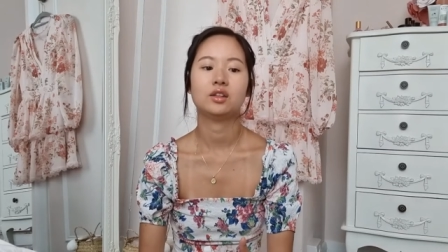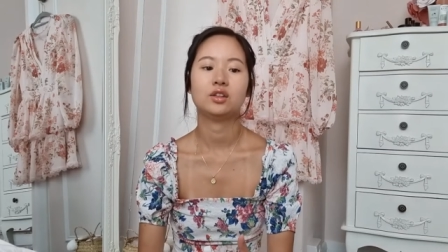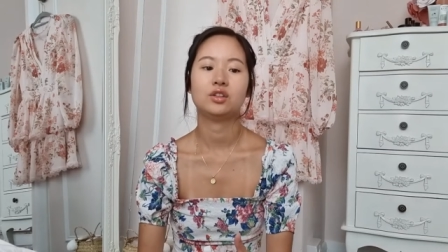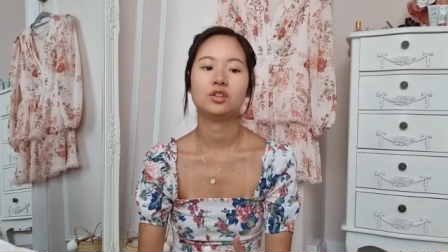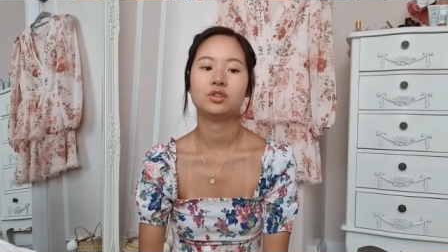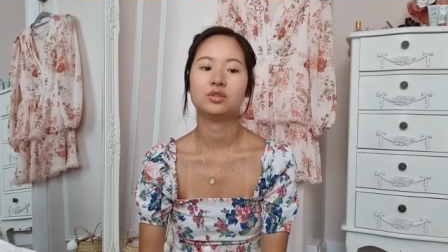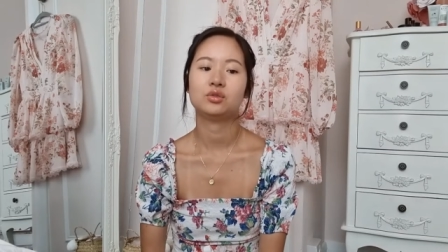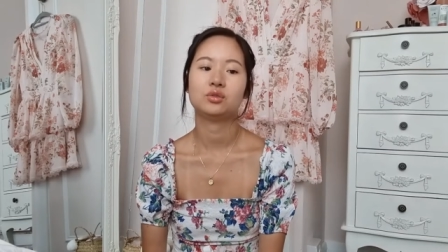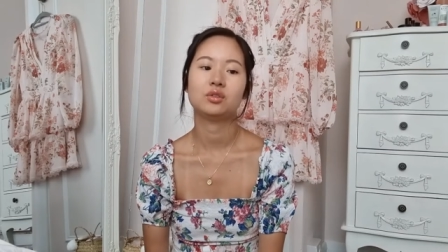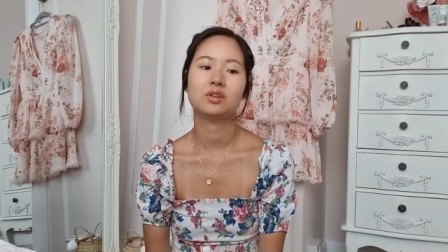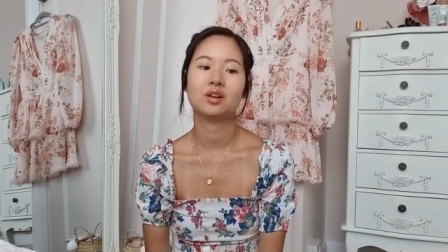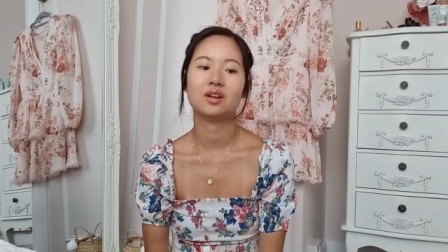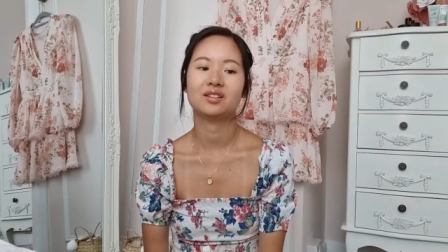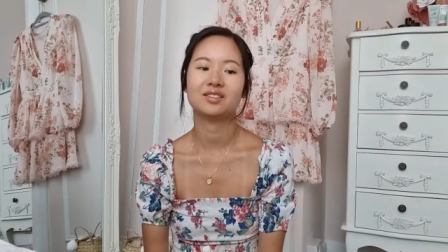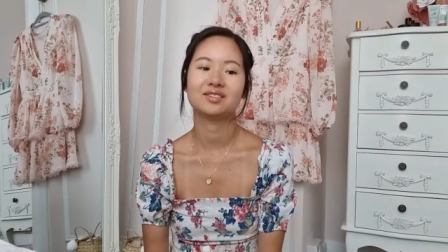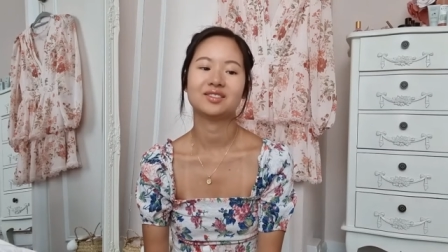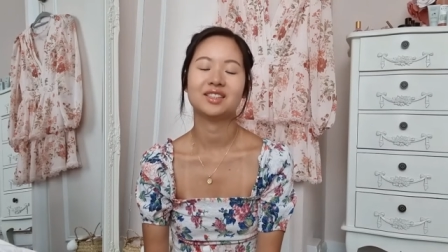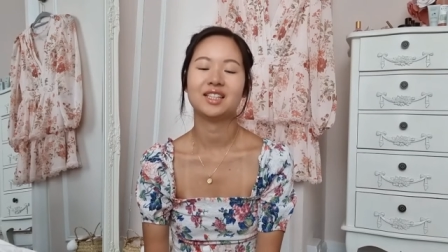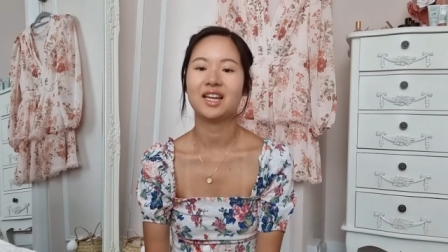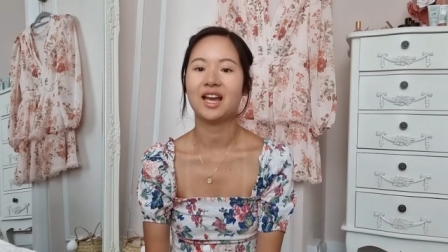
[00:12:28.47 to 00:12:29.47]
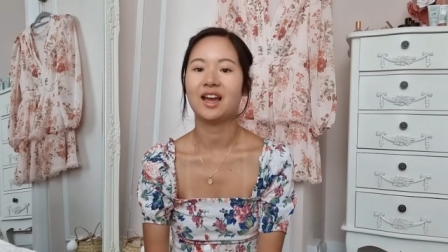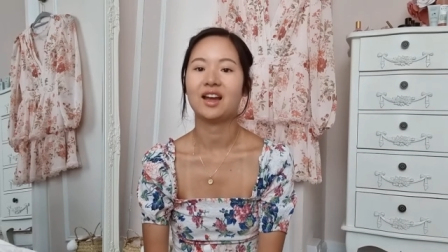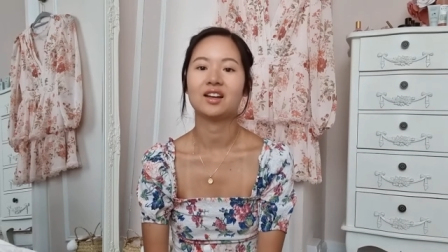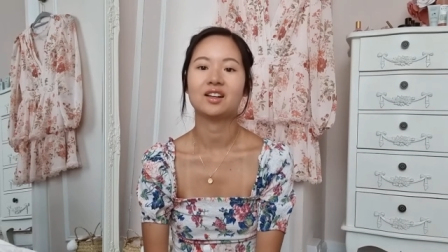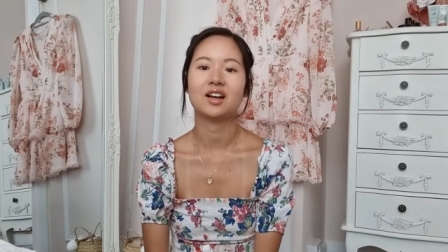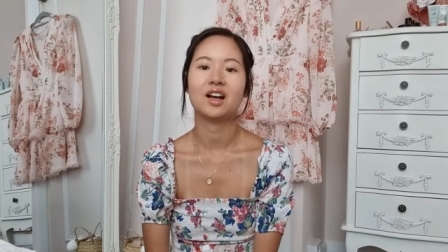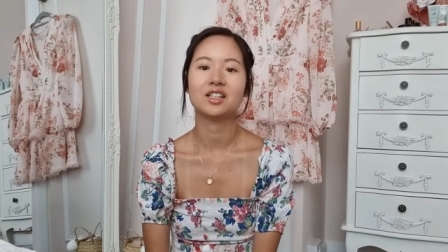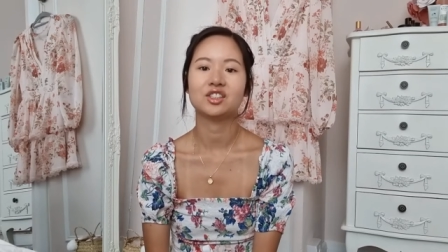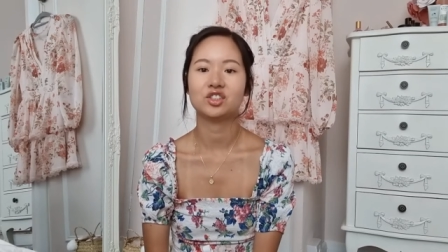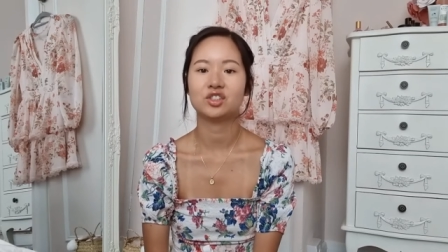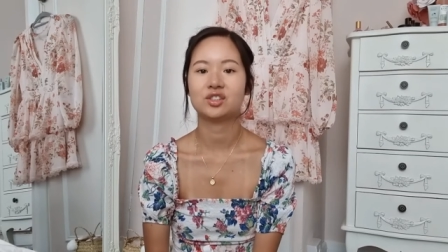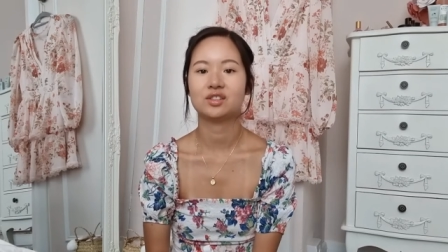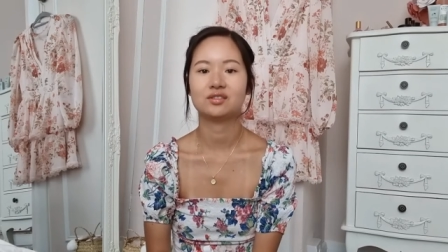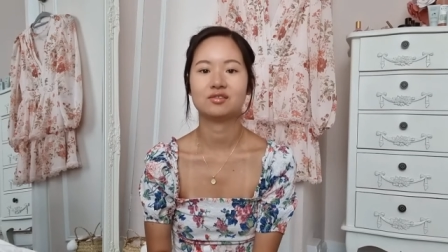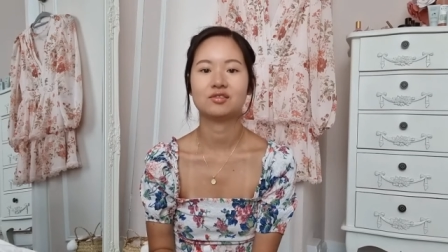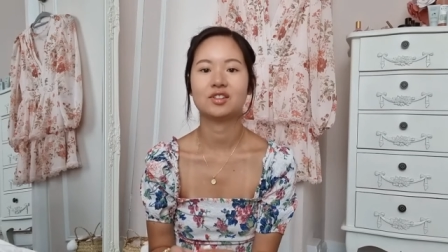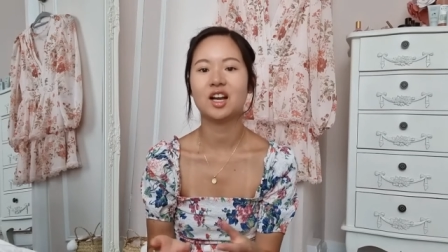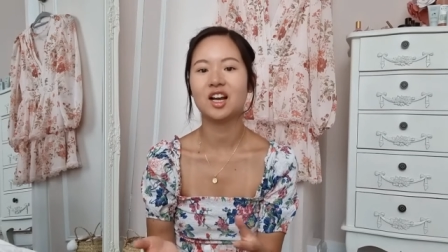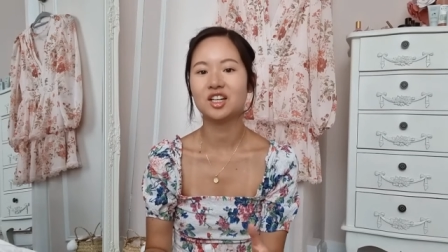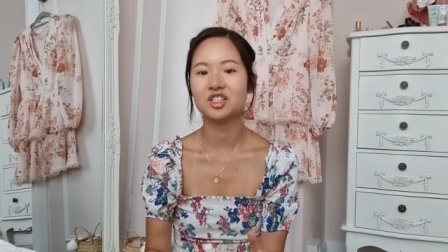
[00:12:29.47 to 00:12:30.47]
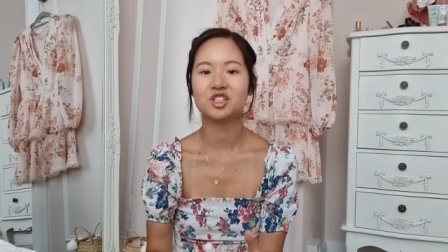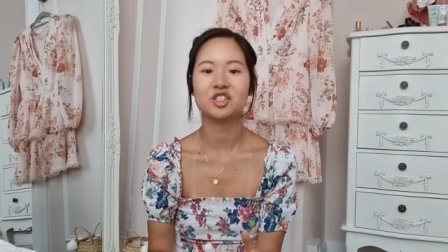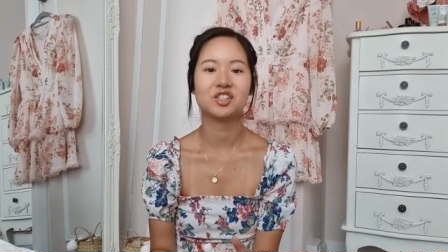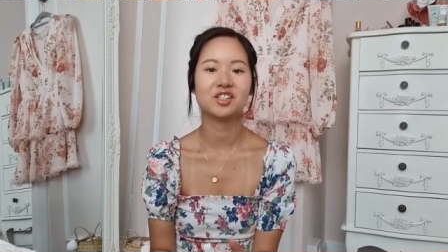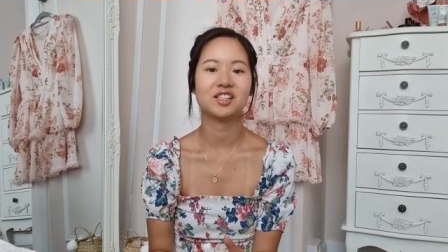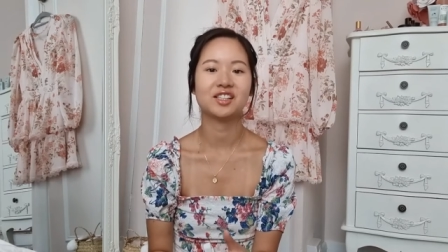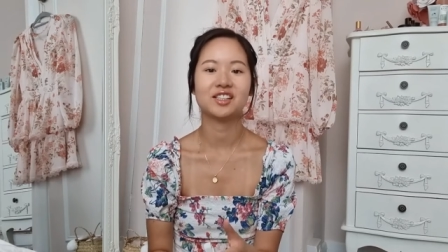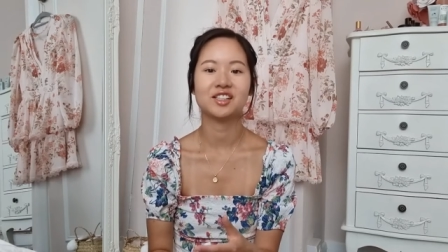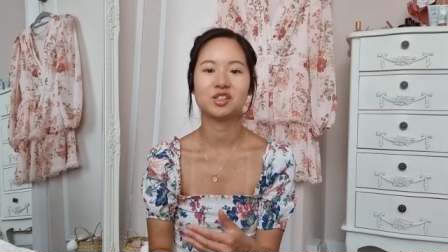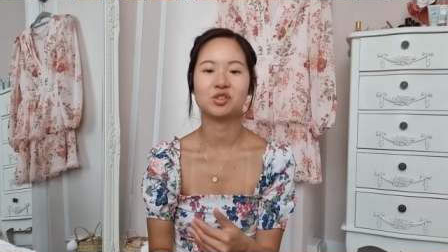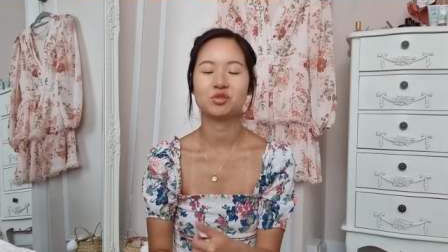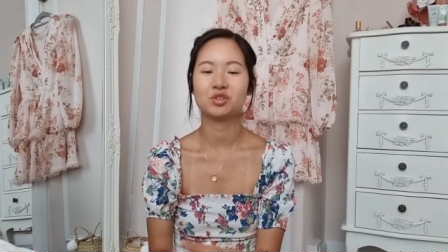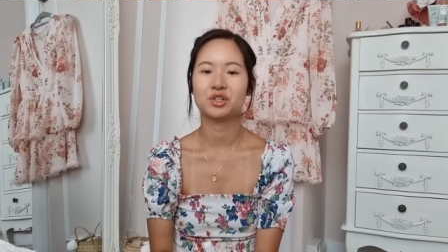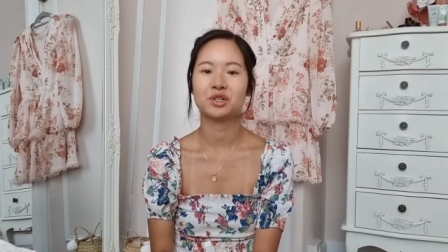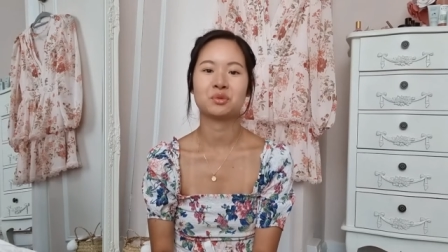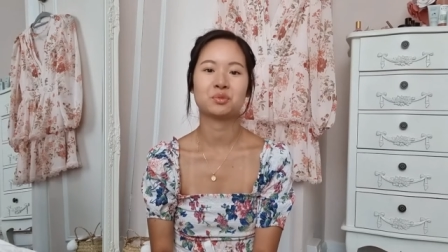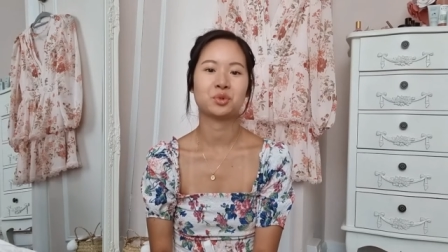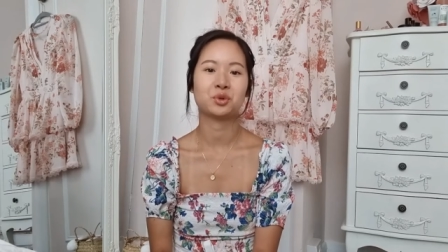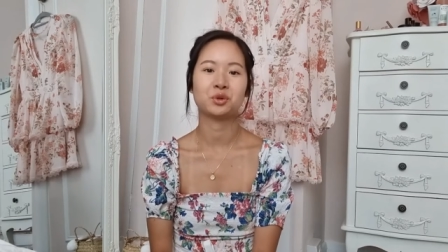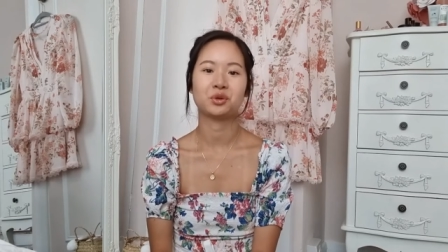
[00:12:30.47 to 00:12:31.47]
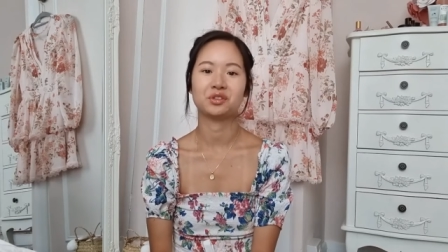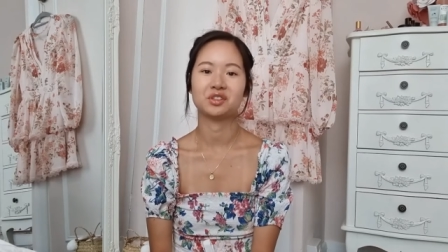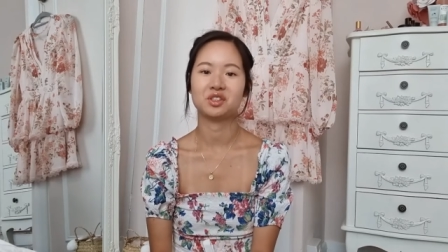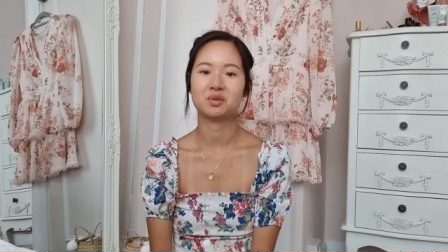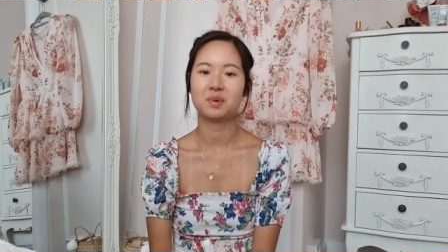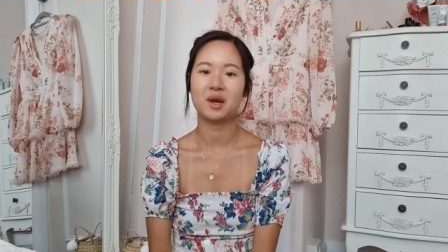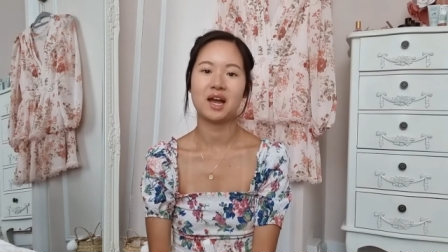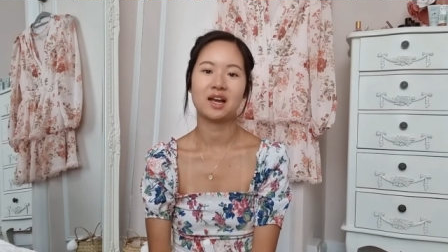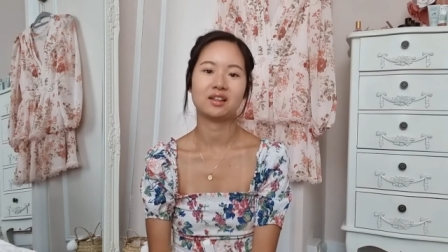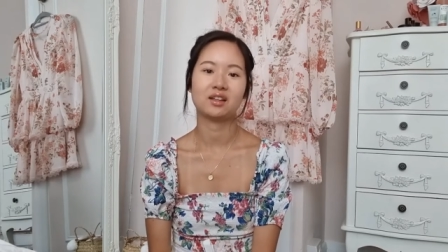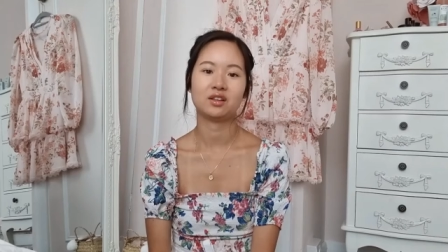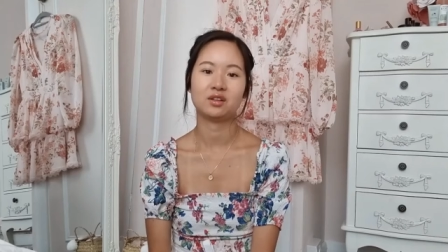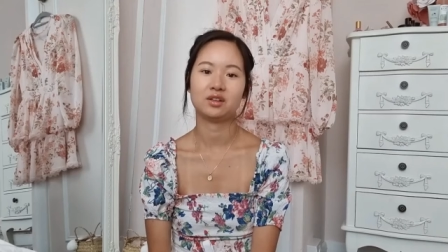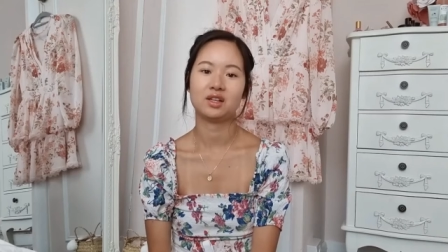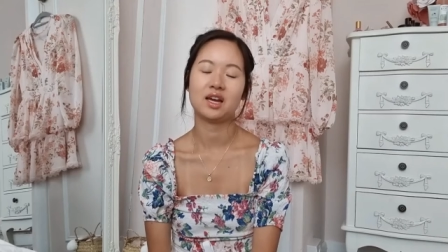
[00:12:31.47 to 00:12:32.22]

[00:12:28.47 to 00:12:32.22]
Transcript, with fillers: you yeah i just i just think that it's really important to pack that,